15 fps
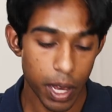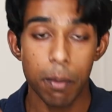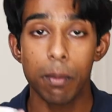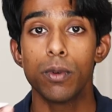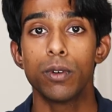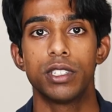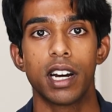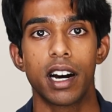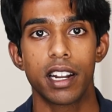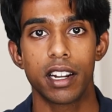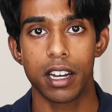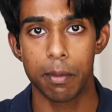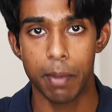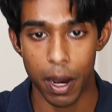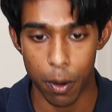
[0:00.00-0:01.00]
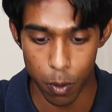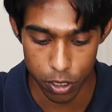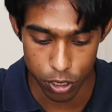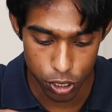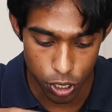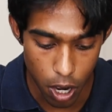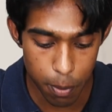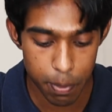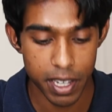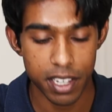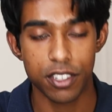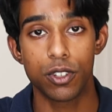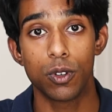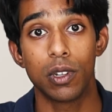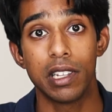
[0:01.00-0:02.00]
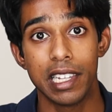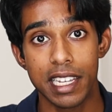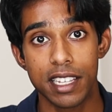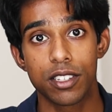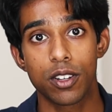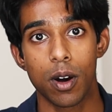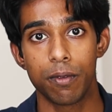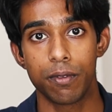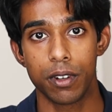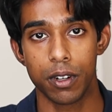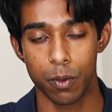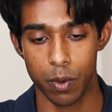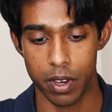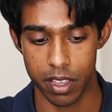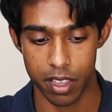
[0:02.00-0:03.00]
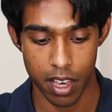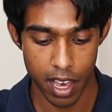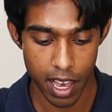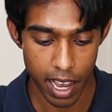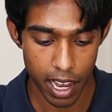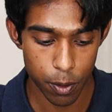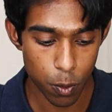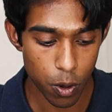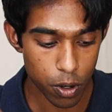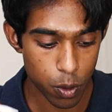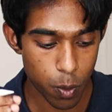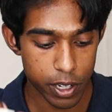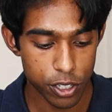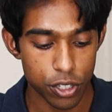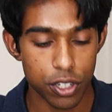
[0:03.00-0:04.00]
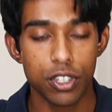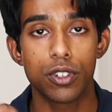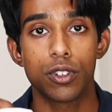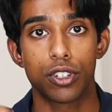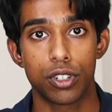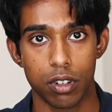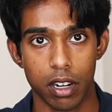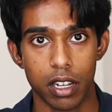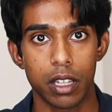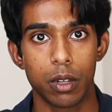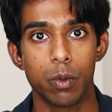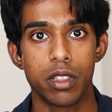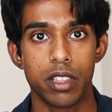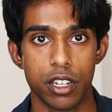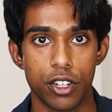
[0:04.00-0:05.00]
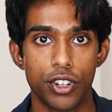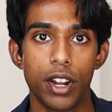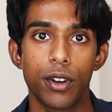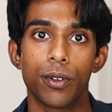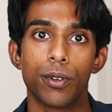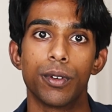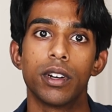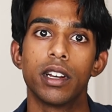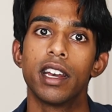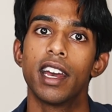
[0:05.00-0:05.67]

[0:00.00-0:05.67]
get more data about what topics you're least confident with and what questions you're struggling with in general.